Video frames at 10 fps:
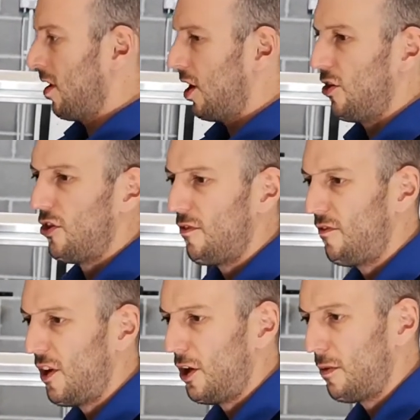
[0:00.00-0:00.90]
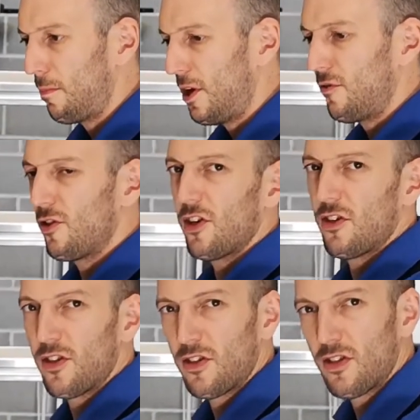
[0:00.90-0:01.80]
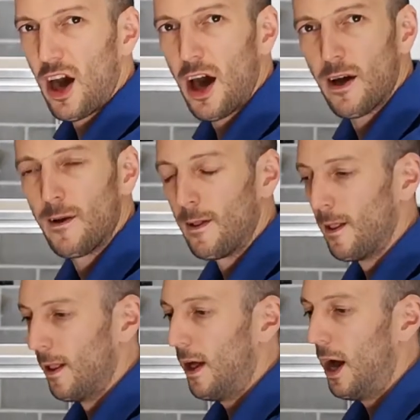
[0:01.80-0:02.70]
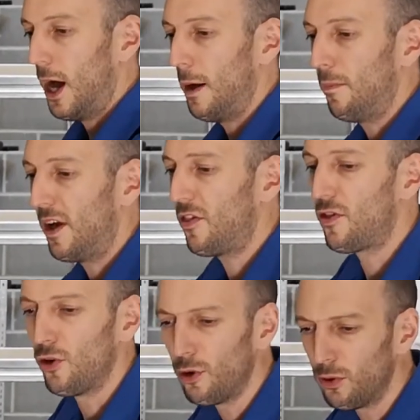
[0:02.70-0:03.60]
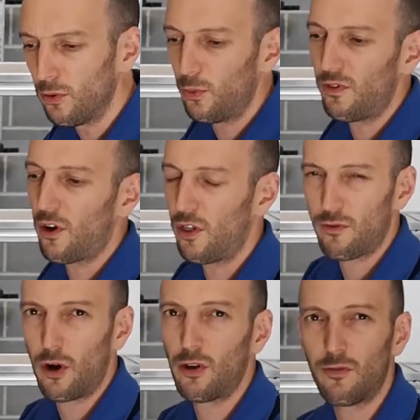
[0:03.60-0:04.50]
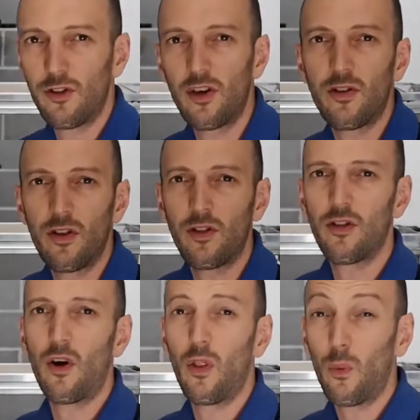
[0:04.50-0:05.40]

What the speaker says: You should feel a bit of resistance there. That's normal. We've got the rolling resistance on the